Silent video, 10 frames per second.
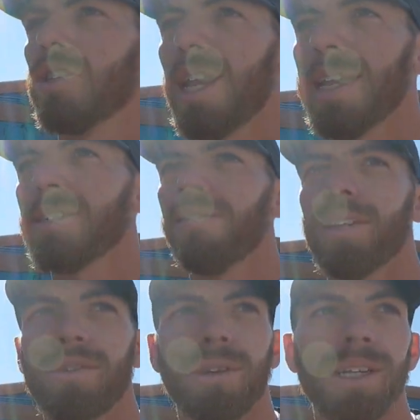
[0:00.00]
the chance of
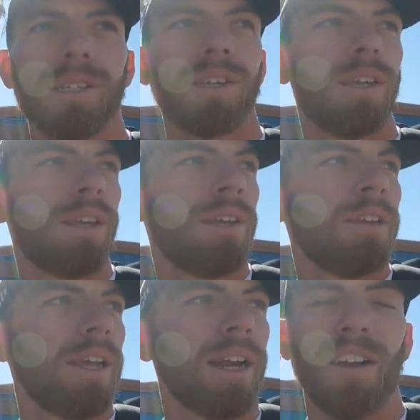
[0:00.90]
injuries,
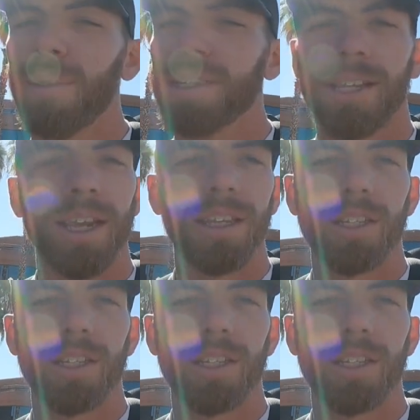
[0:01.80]
and I've been saying